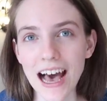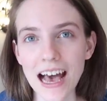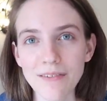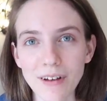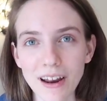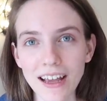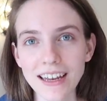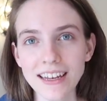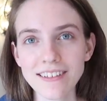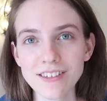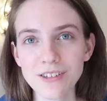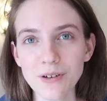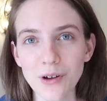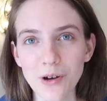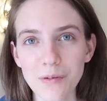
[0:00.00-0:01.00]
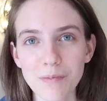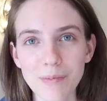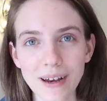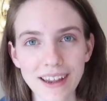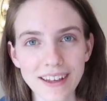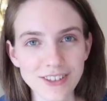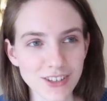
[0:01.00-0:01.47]
I feel like I need to do a
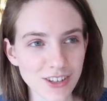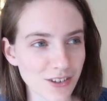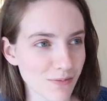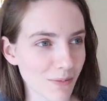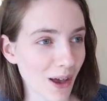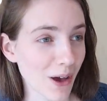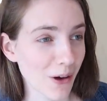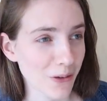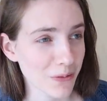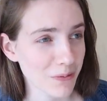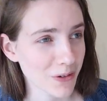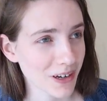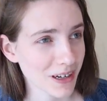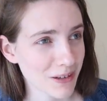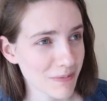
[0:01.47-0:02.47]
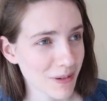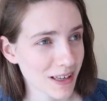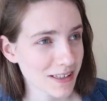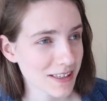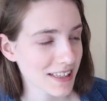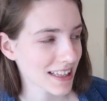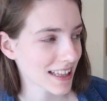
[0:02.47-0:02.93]
compilation of my old modelling
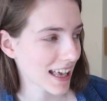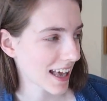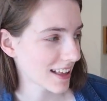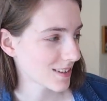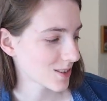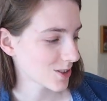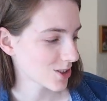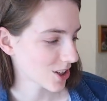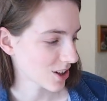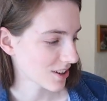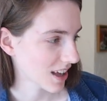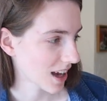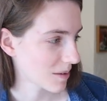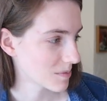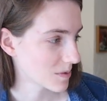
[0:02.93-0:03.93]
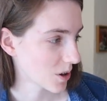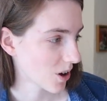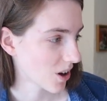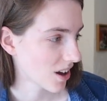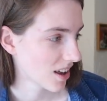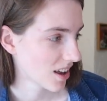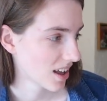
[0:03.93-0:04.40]
pictures at the end to show that I'm
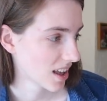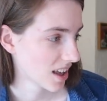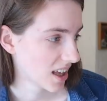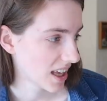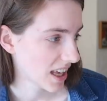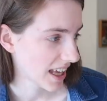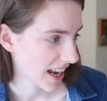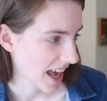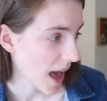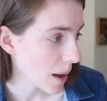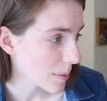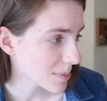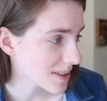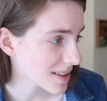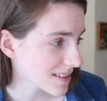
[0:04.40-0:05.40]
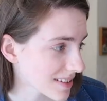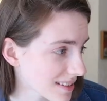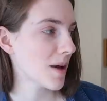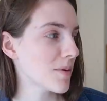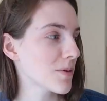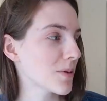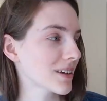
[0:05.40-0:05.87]
not inept.
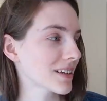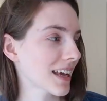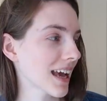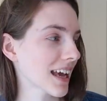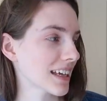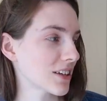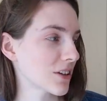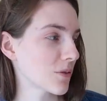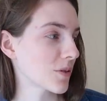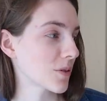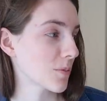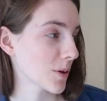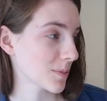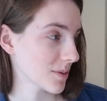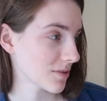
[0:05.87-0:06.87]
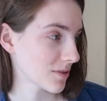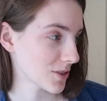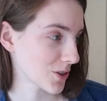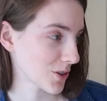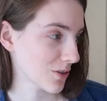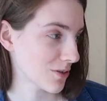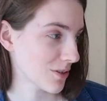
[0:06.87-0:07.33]
Maybe one day I can do it with a proper
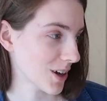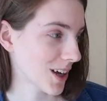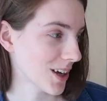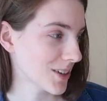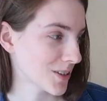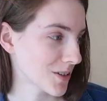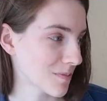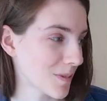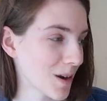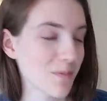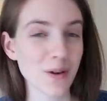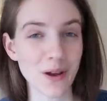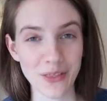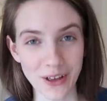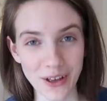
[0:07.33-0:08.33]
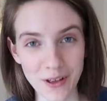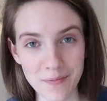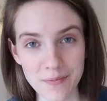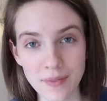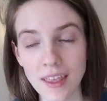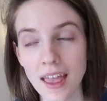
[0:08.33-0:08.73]
photographer, not my brother.